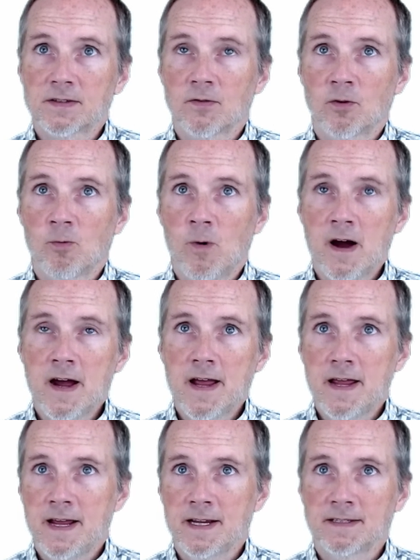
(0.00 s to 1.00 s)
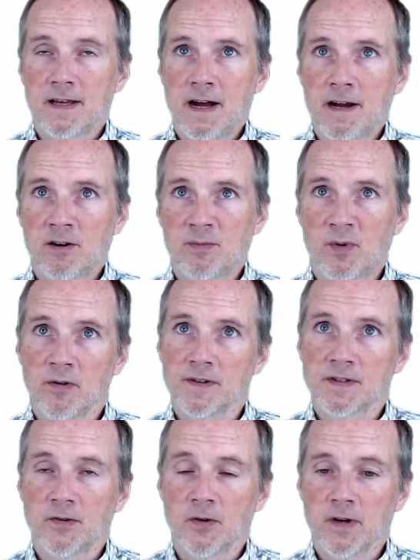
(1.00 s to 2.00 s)
or Y has the higher Borda
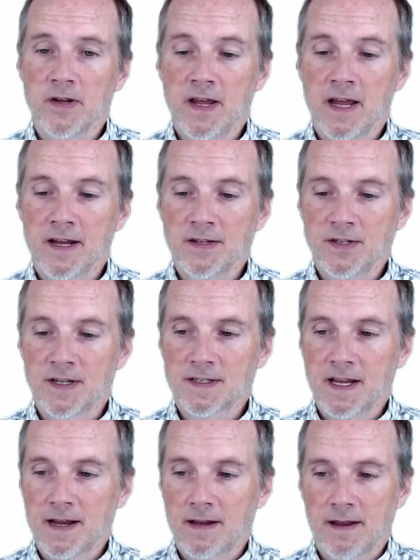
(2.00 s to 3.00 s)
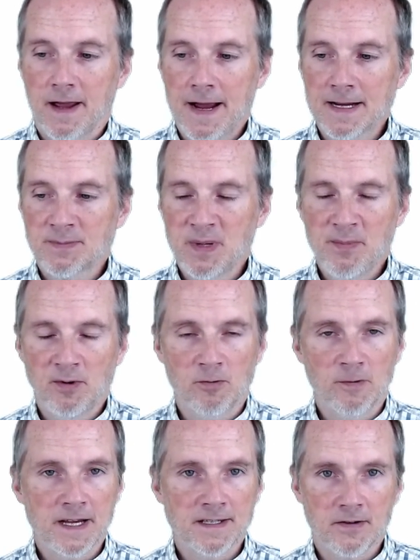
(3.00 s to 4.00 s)
score, you can't just ask people to
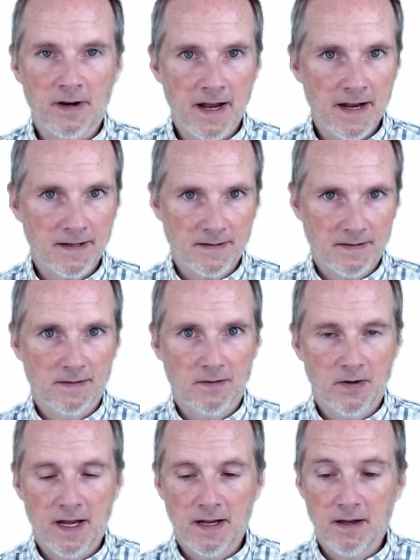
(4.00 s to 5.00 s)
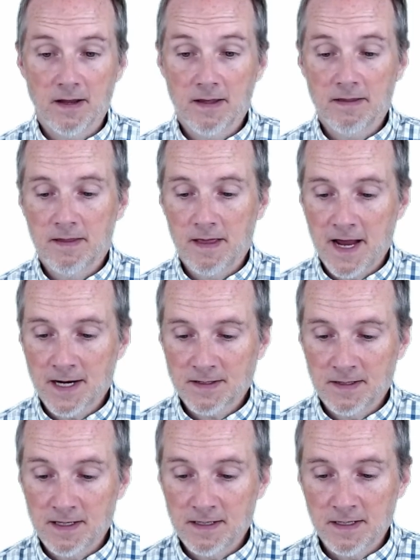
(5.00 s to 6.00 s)
raise their hands, okay? They actually
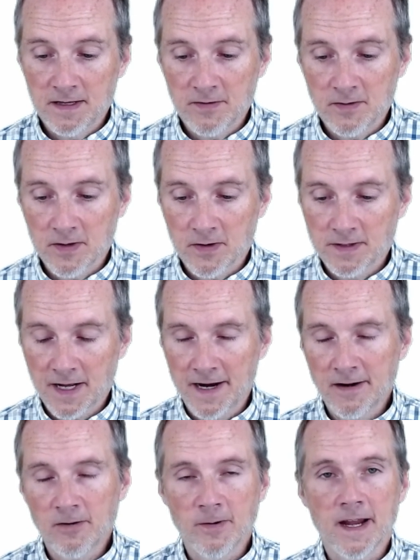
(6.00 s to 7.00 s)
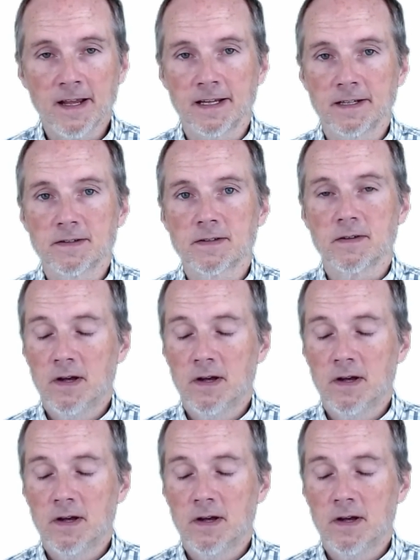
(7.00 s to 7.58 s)
need to give you their entire rankings.